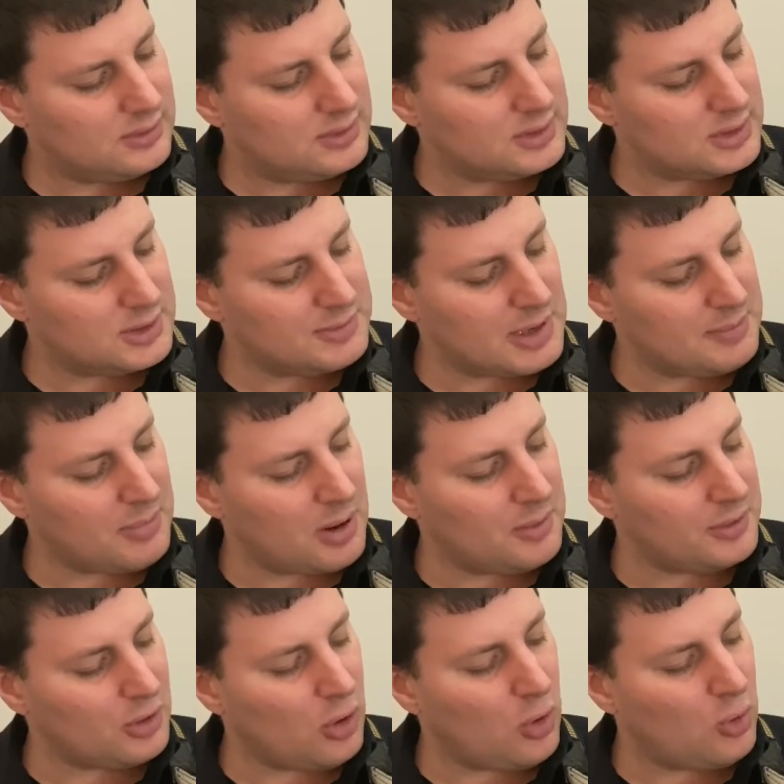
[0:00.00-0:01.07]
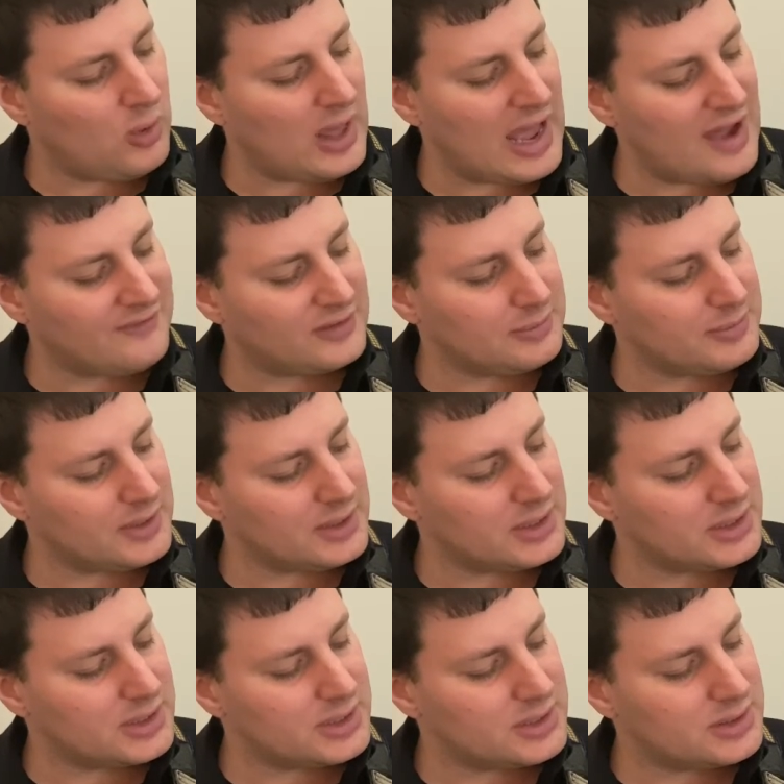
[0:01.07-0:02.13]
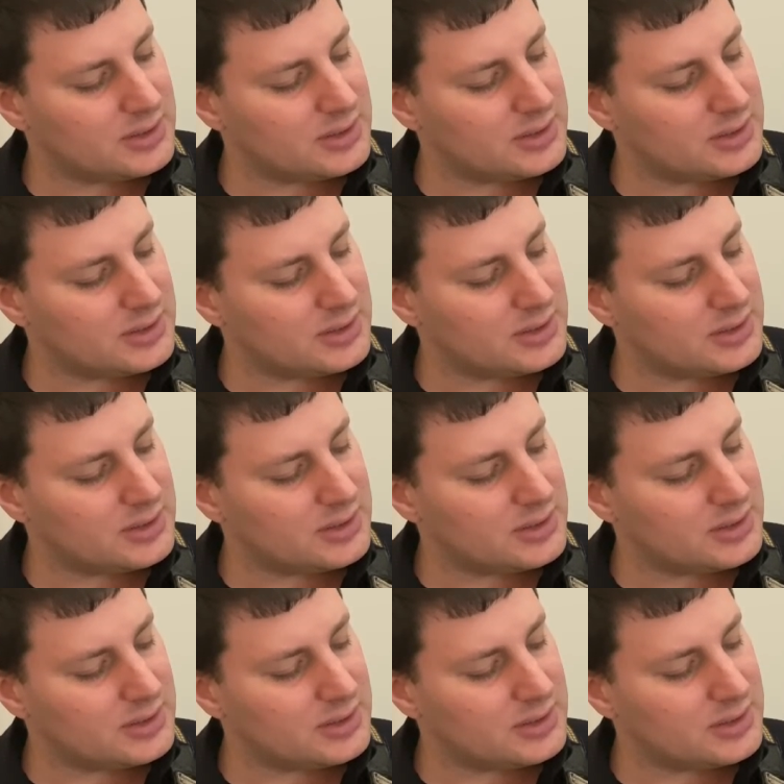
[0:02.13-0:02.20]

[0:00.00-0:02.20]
So it may probably a whole half diminished.